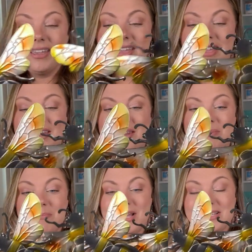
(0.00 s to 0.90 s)
in
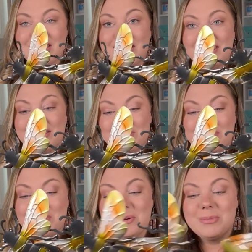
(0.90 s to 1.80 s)
my dining
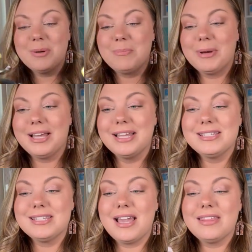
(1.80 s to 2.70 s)
room,
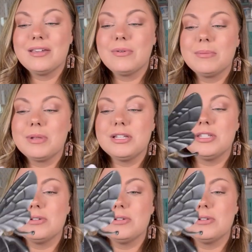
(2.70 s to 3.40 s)
but I think what I'm gonna do